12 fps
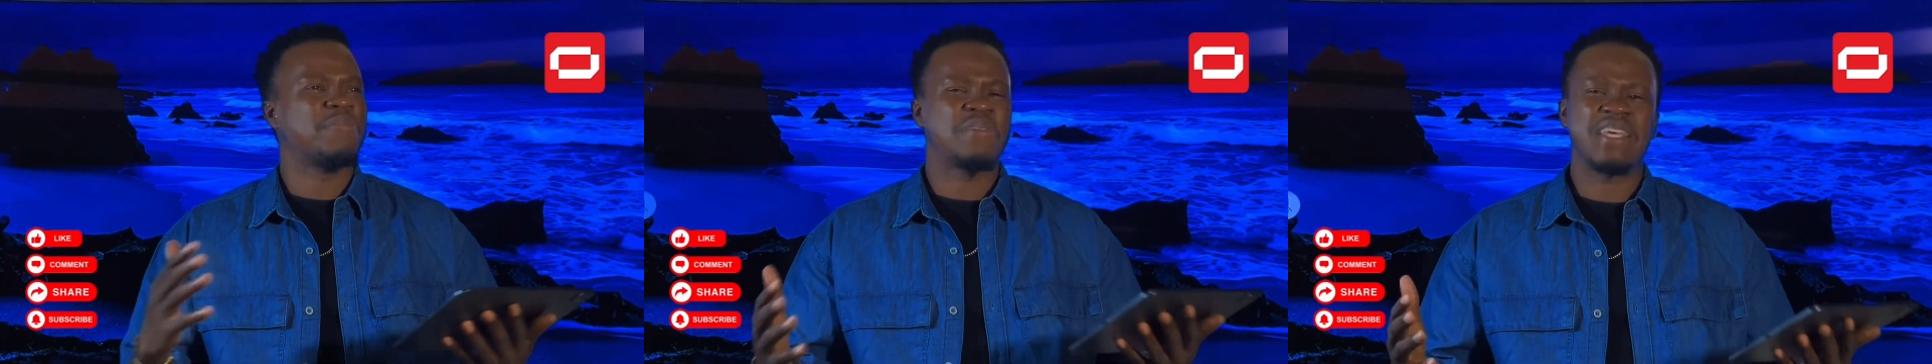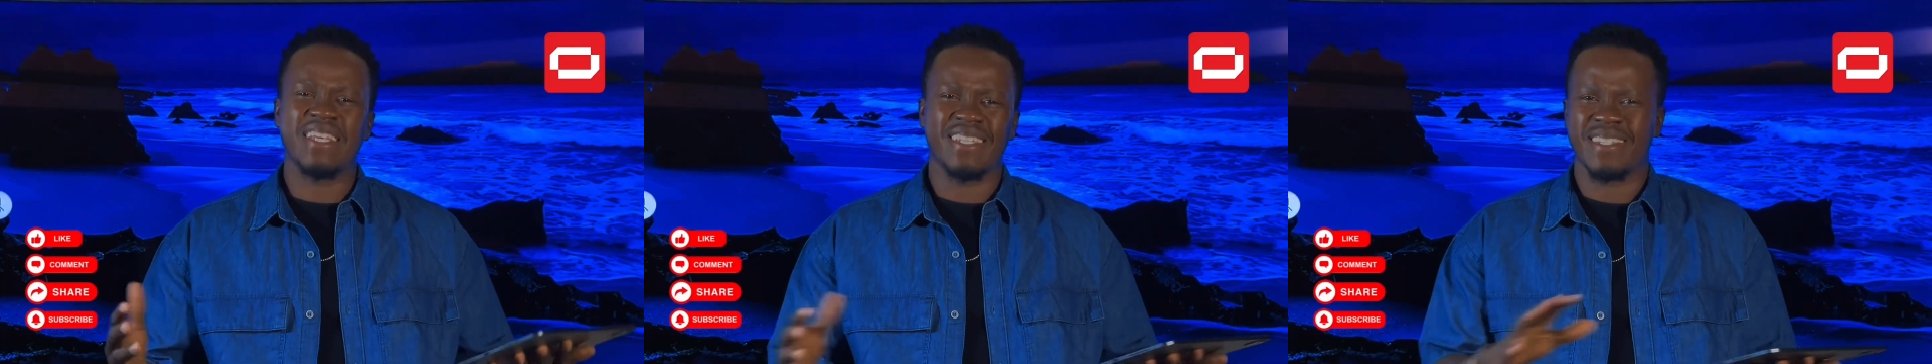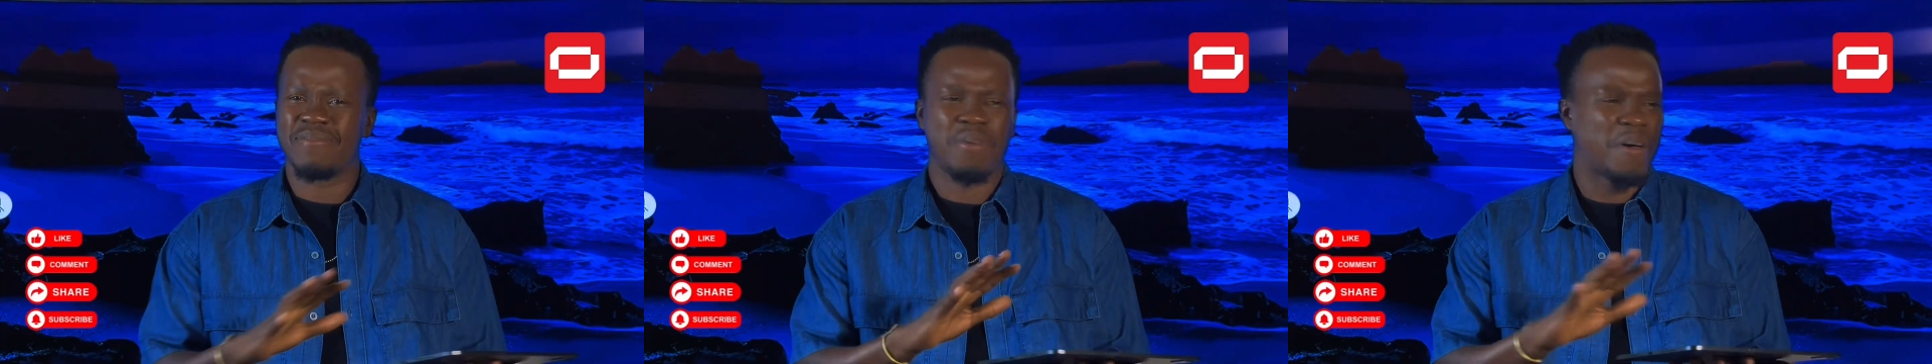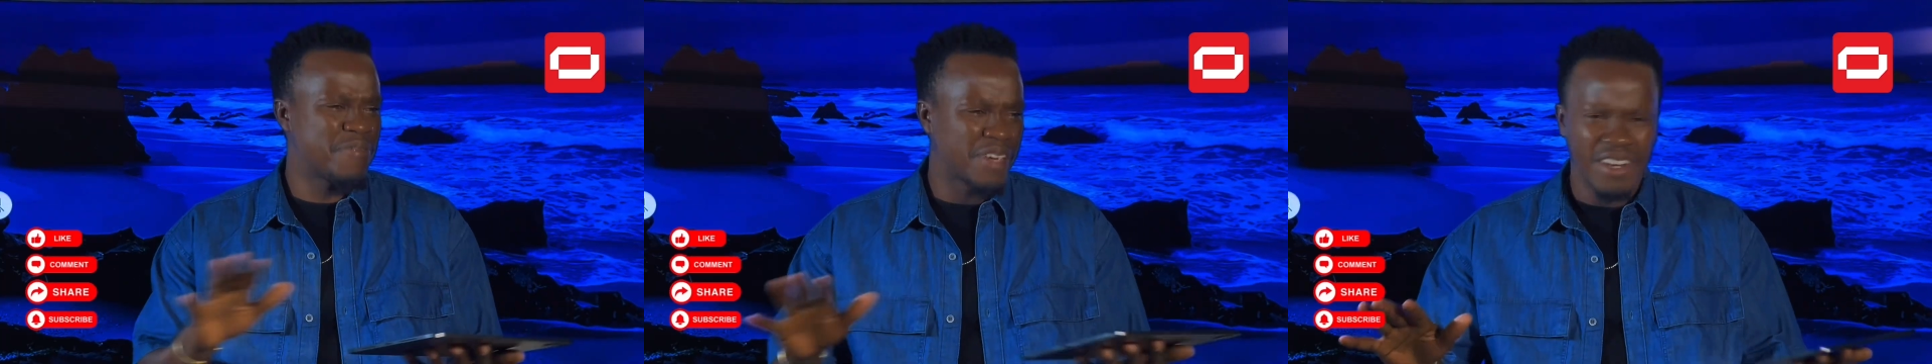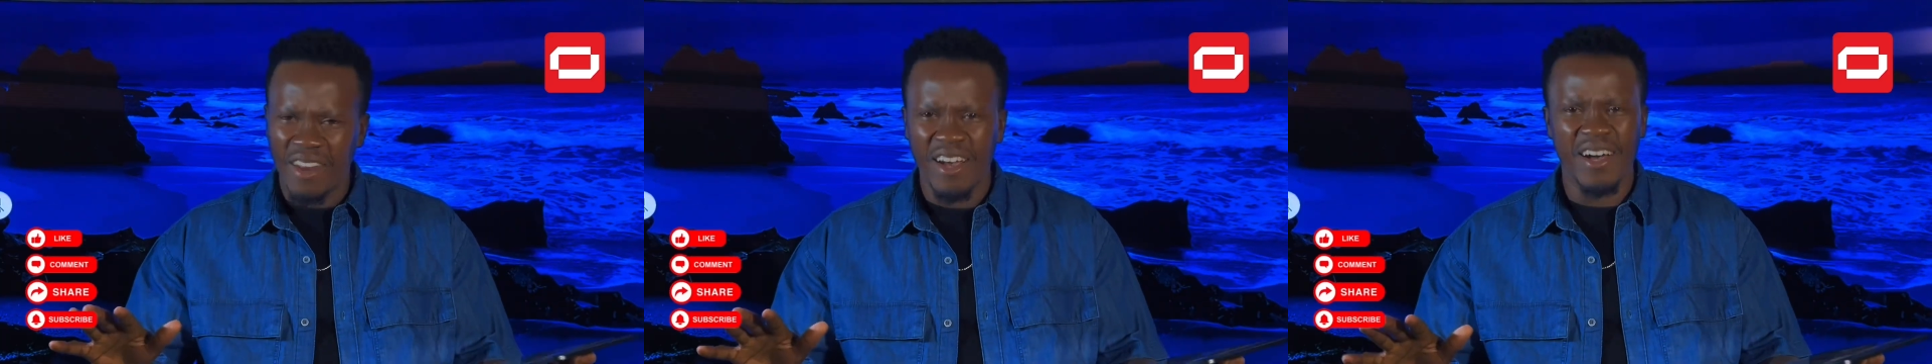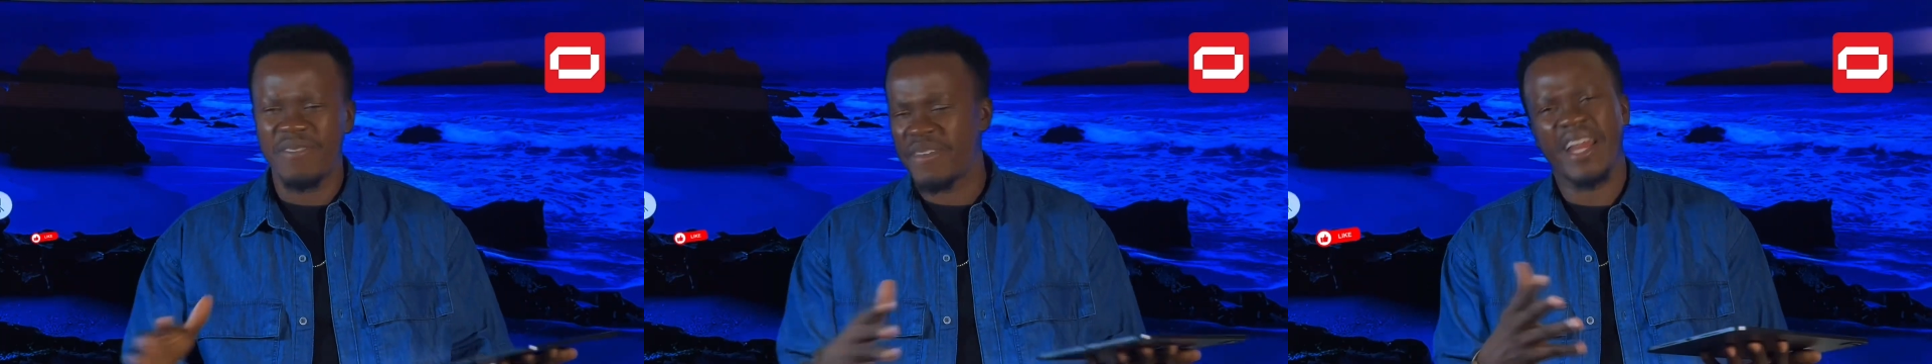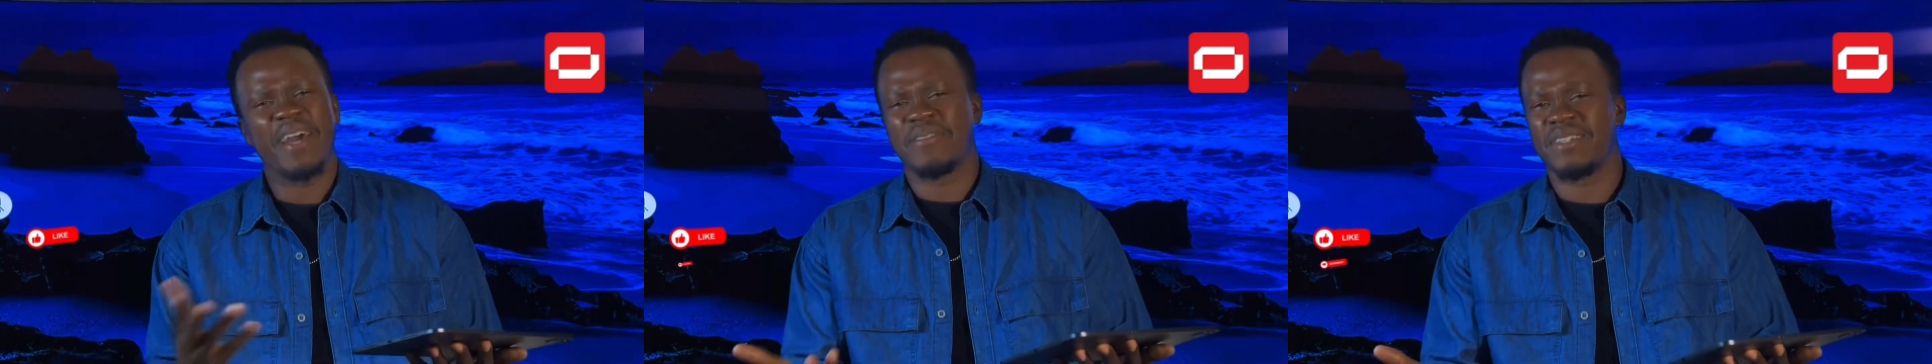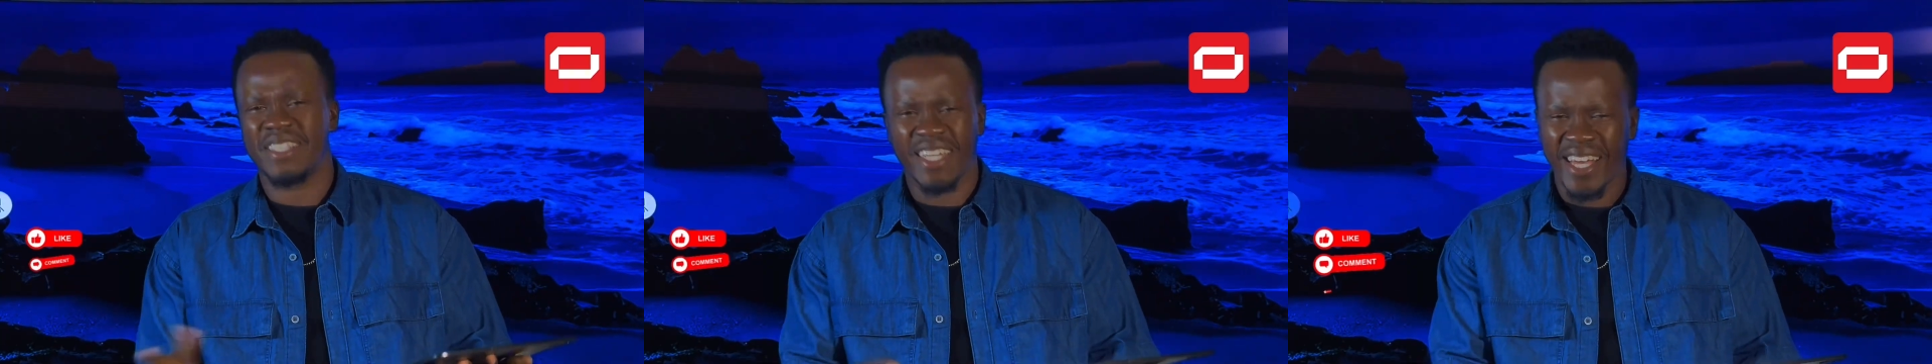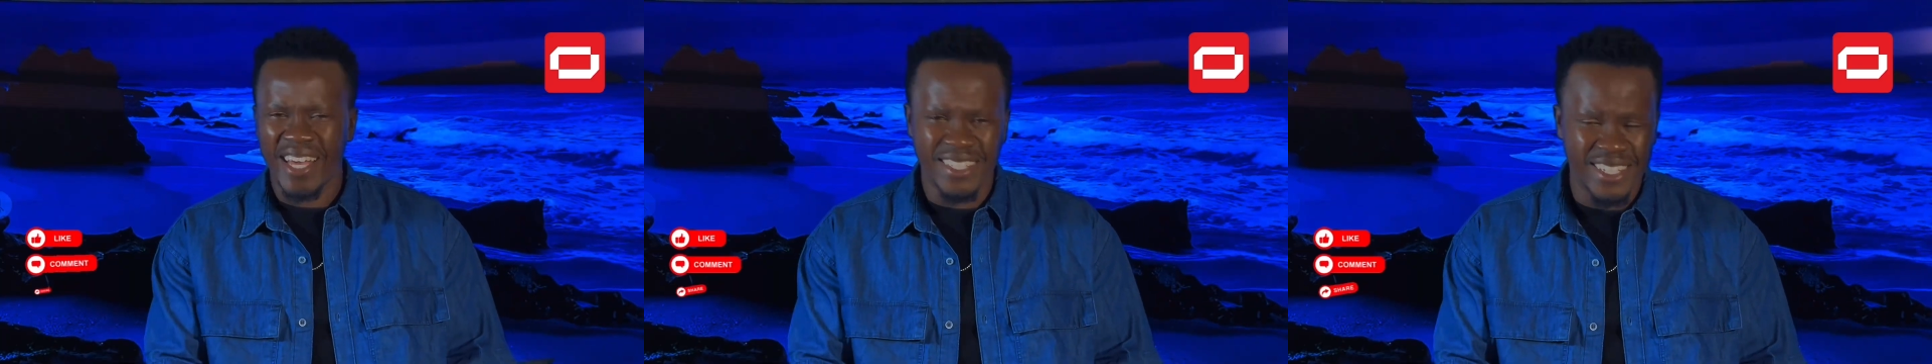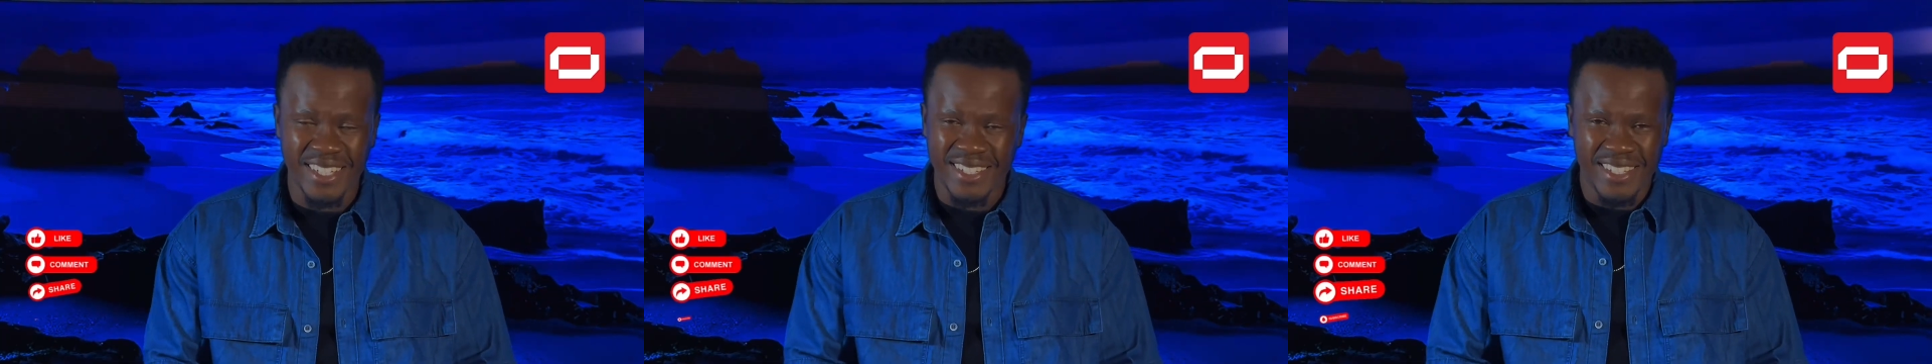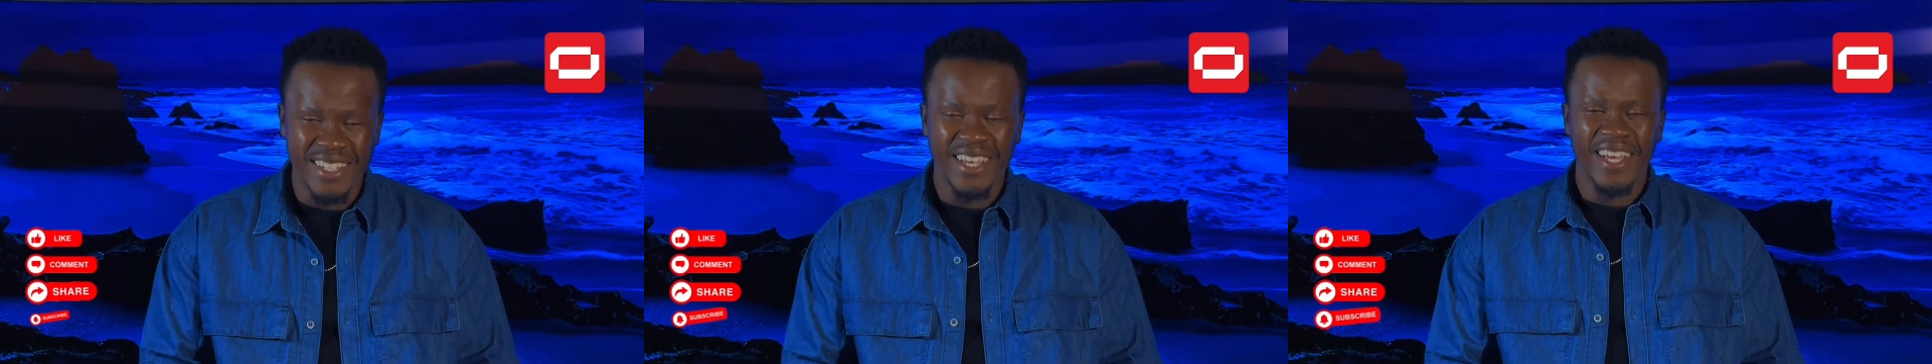peace and perfect love and everything exists.